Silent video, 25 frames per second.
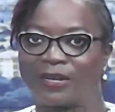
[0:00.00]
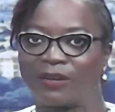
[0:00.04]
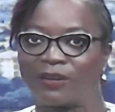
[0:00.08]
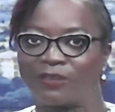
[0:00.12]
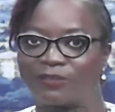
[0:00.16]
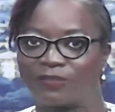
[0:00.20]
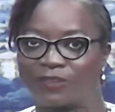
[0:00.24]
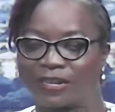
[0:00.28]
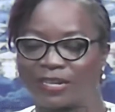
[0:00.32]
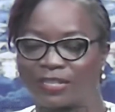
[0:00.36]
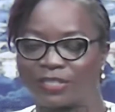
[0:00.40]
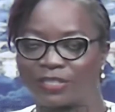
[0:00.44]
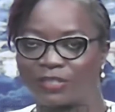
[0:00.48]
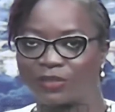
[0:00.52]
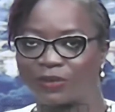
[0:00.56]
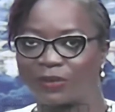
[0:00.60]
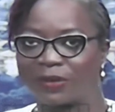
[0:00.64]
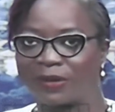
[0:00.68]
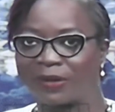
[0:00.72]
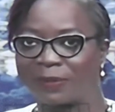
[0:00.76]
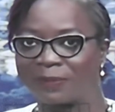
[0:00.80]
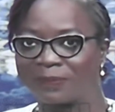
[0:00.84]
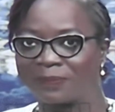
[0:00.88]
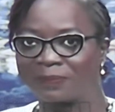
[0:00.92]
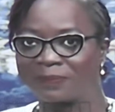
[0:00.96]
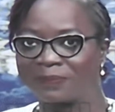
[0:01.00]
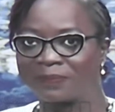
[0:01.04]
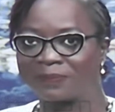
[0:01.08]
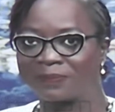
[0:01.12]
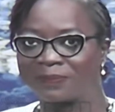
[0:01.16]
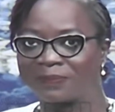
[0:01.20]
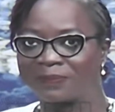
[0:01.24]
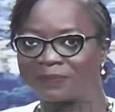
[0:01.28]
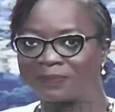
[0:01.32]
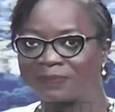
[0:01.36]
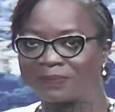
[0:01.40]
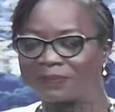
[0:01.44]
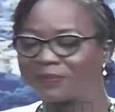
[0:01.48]
Bank of Nigeria.
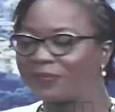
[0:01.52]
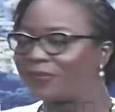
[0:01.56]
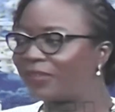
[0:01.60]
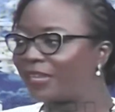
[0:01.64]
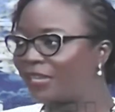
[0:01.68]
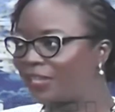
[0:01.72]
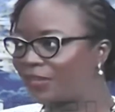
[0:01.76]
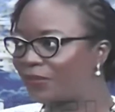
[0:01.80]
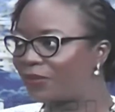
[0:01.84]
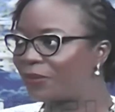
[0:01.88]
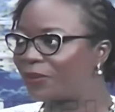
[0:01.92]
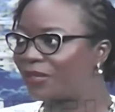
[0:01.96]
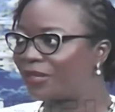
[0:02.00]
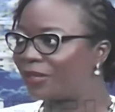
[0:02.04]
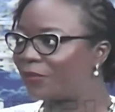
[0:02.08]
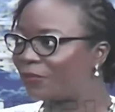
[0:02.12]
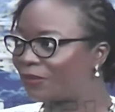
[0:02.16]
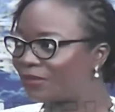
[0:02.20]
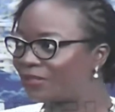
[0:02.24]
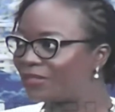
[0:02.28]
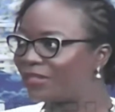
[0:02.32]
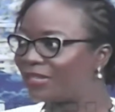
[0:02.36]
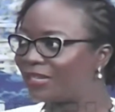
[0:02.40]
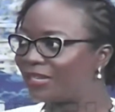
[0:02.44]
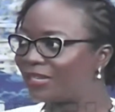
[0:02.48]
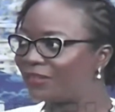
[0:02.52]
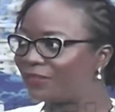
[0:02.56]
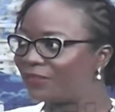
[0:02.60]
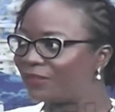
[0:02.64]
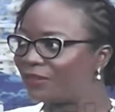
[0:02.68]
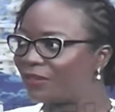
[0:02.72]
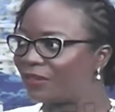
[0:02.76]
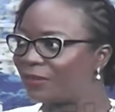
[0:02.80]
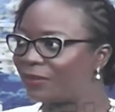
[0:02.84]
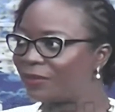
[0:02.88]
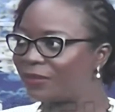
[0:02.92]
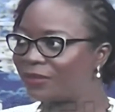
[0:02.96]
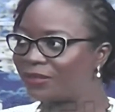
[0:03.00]
Thank you once again
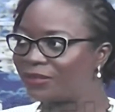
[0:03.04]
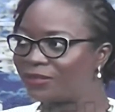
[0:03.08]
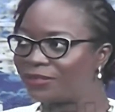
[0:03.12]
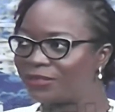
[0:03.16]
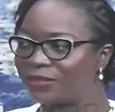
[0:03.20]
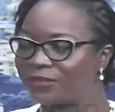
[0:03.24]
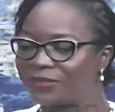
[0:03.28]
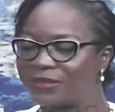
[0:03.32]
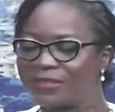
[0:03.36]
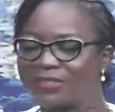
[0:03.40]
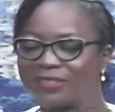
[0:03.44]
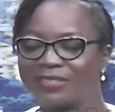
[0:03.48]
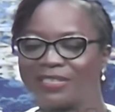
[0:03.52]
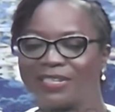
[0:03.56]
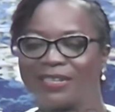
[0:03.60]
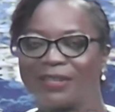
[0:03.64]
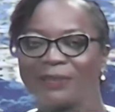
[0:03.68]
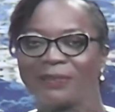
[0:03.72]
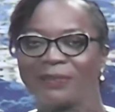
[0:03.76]
for coming on Sunrise.